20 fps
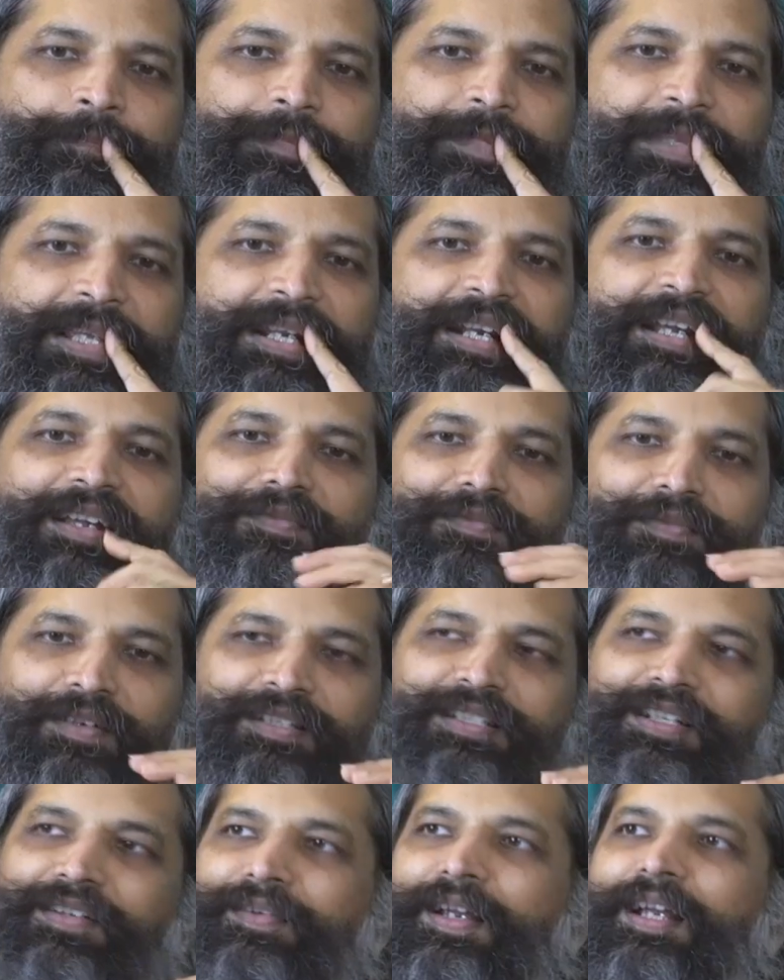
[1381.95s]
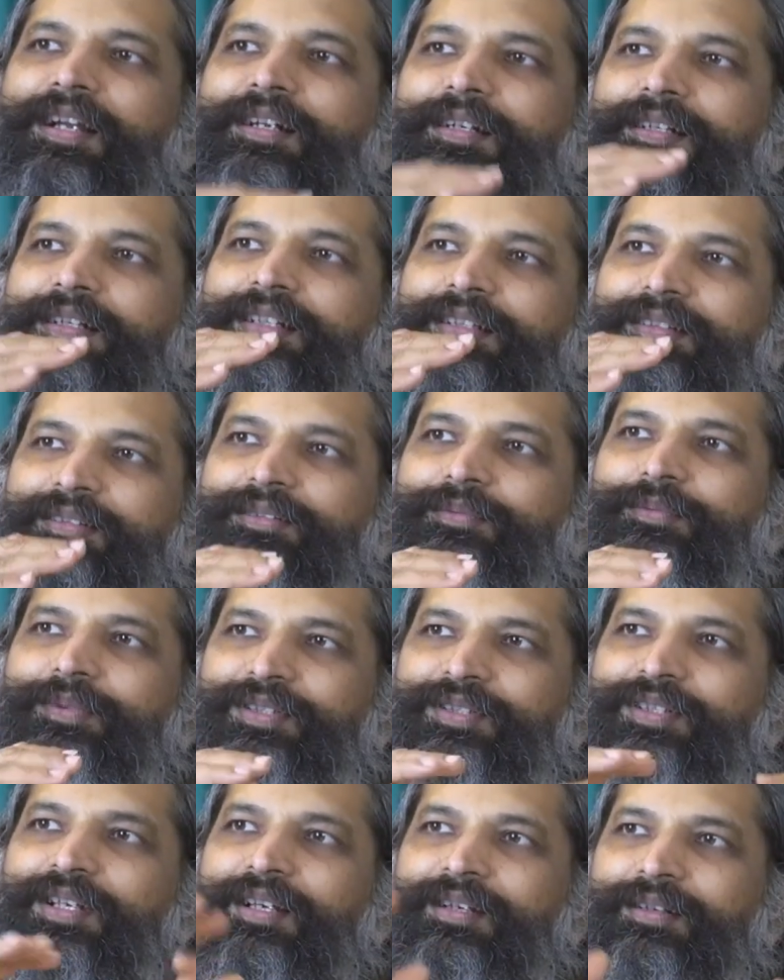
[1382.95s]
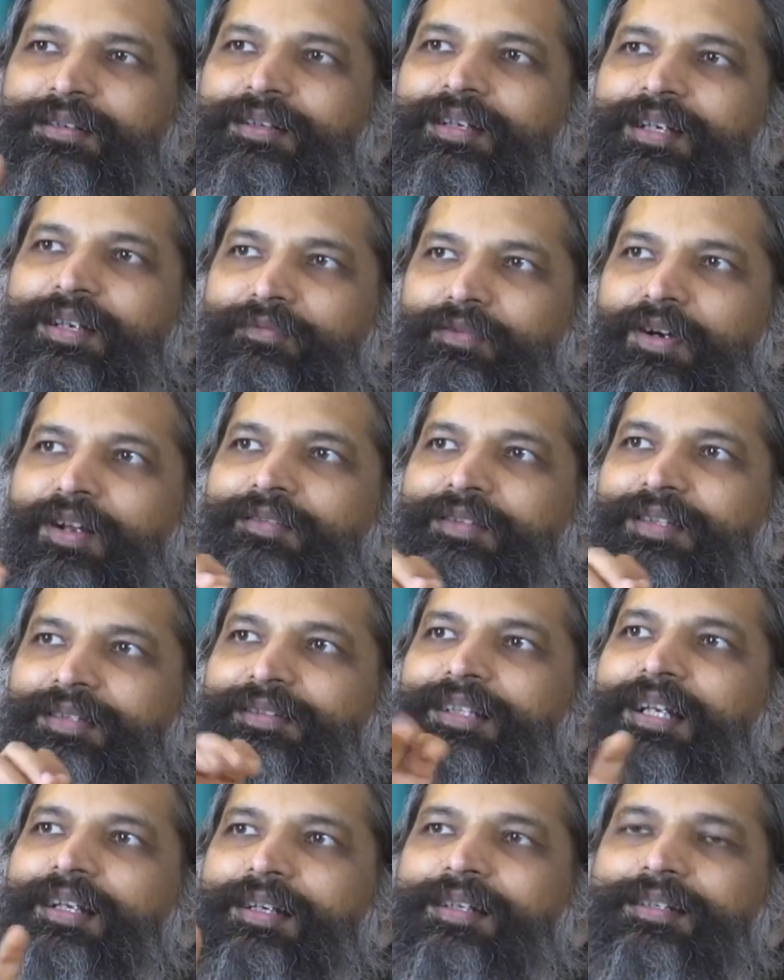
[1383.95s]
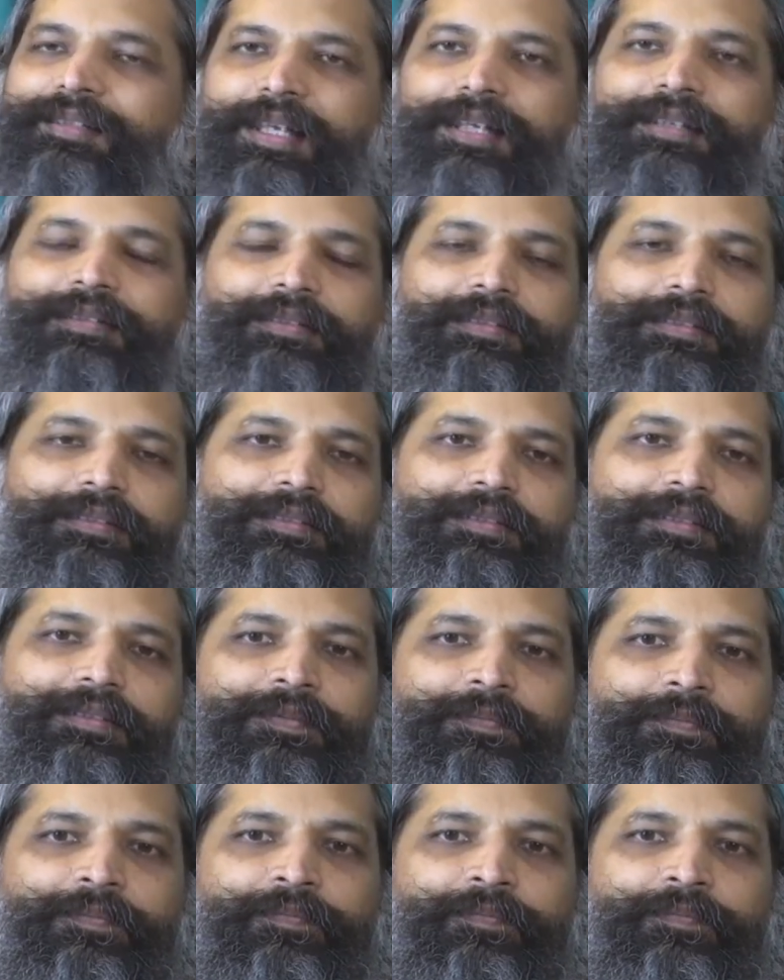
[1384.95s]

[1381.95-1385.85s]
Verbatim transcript: there are further faculties which are involved, the subtle senses,